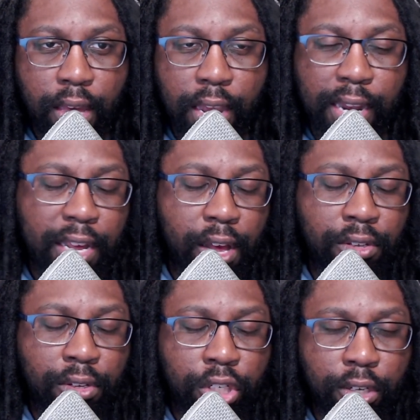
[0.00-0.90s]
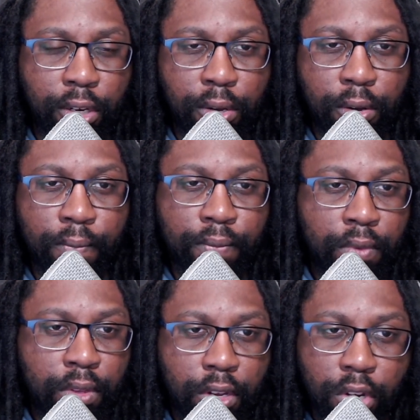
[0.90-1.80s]
and they also showed
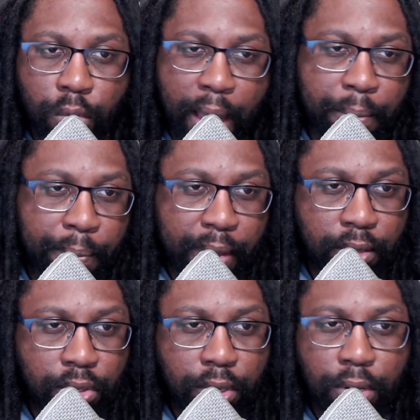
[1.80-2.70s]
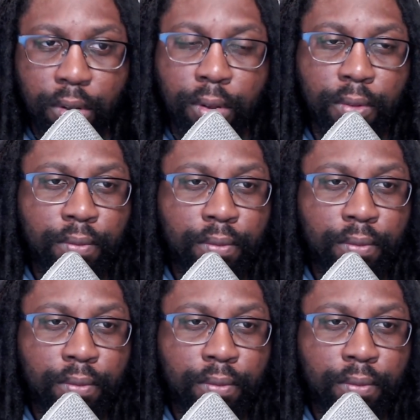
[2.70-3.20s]
the new Apple Pencil